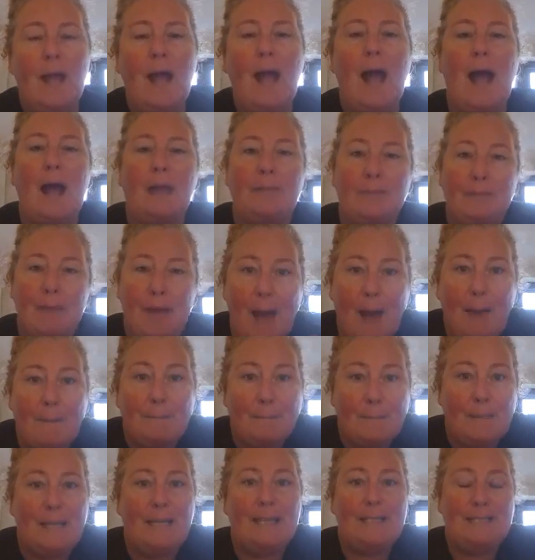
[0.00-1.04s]
And that
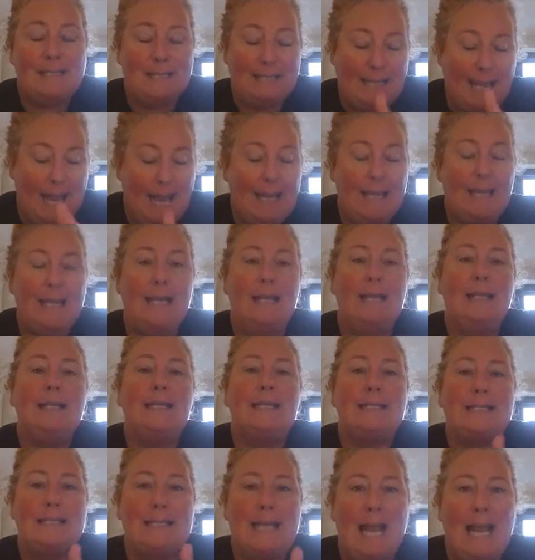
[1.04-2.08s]
means taking the
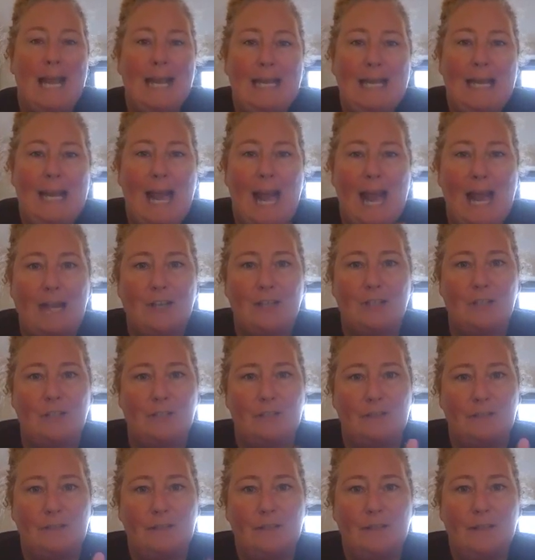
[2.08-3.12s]
daily
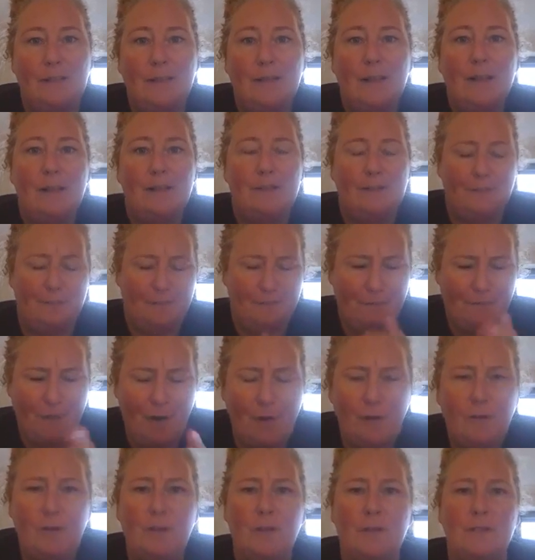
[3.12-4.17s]
action, the
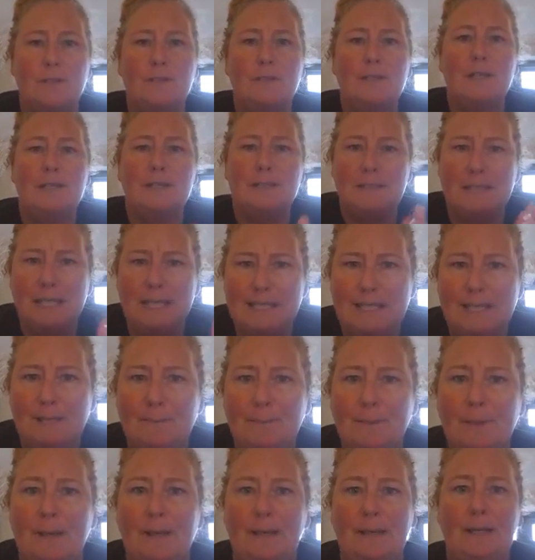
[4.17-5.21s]
focus, the
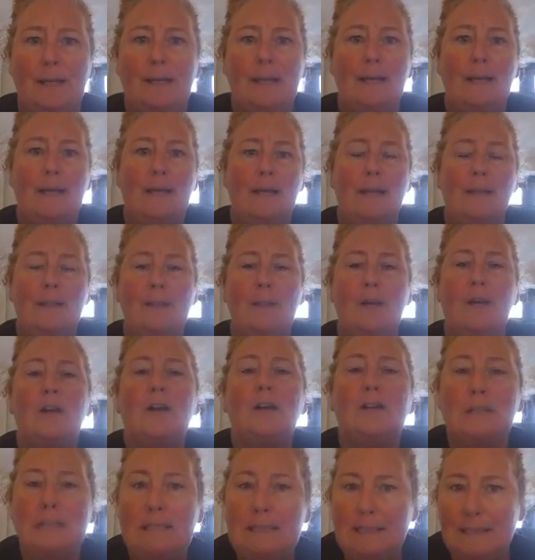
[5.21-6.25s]
discipline, the
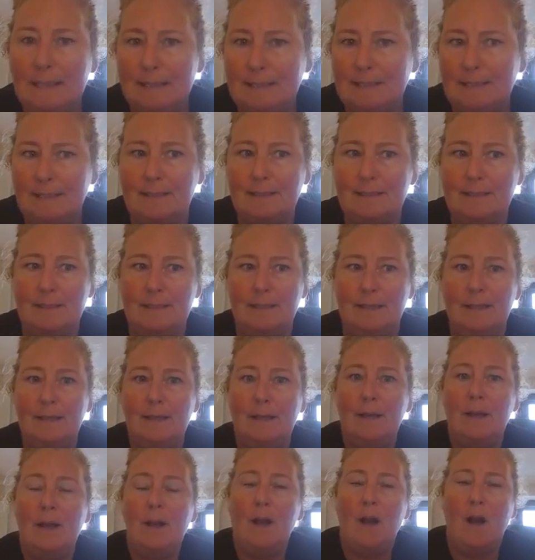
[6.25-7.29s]
consistency
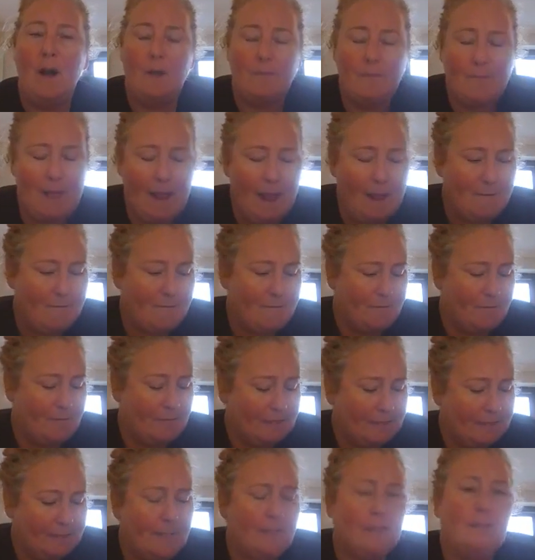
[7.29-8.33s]
of every
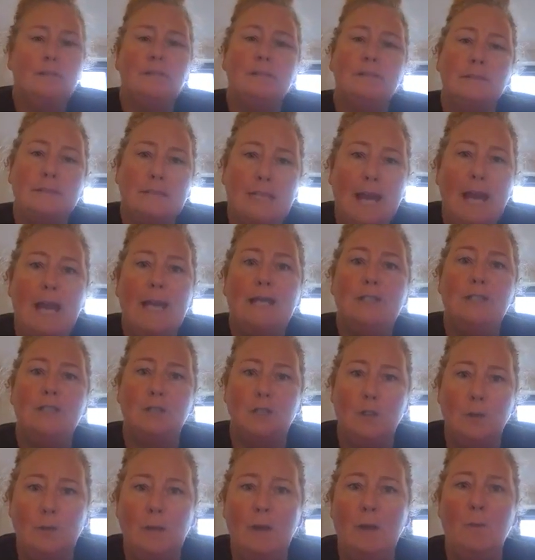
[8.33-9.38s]
single day
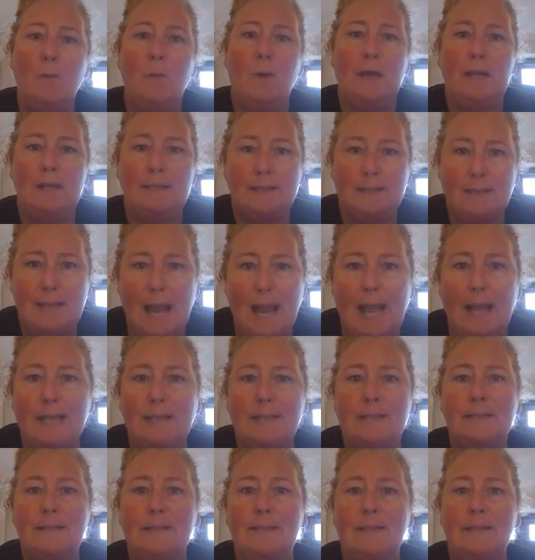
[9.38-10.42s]
doing what it
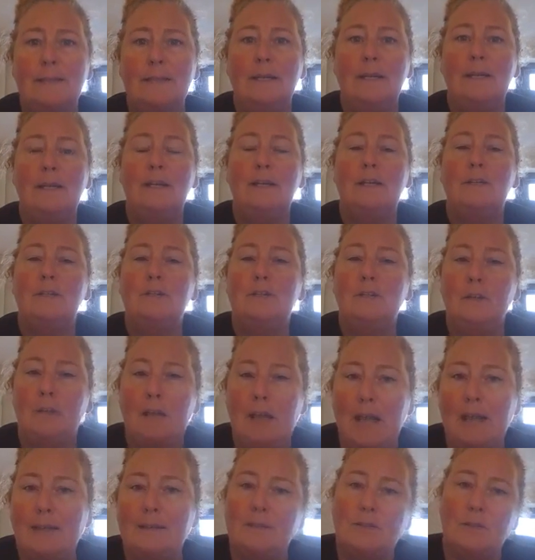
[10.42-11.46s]
takes to
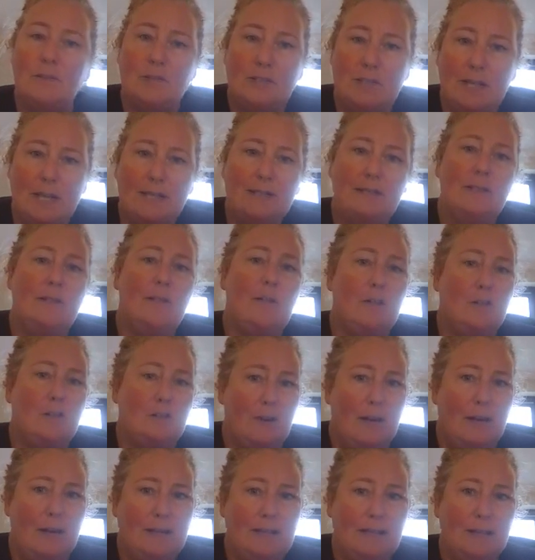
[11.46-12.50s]
get success in their
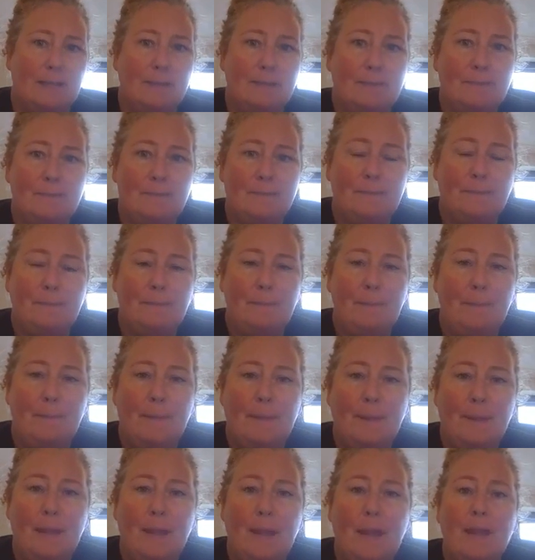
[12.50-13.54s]
trading.
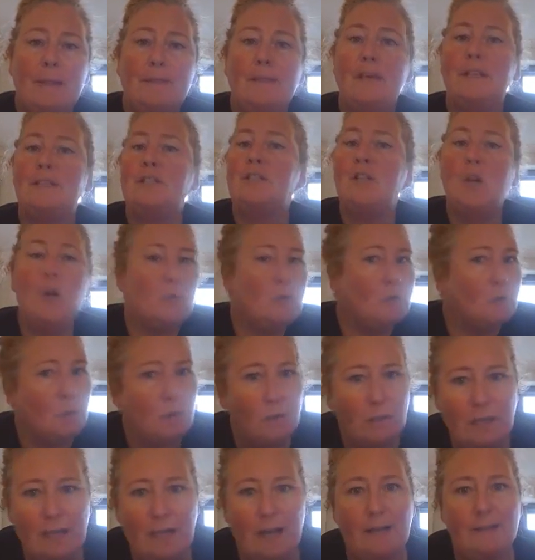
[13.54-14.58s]
There's no
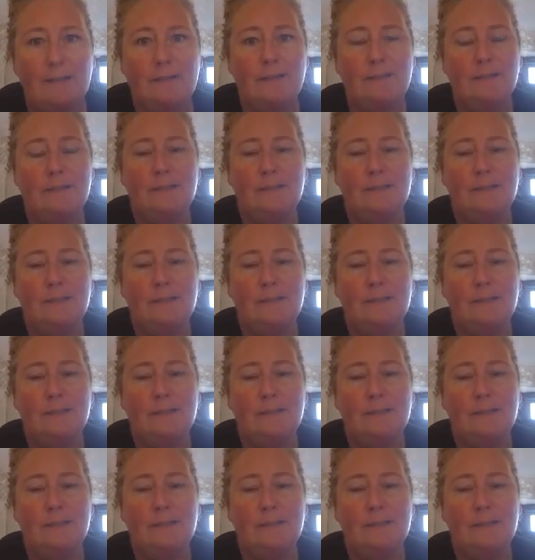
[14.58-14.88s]
shortcut.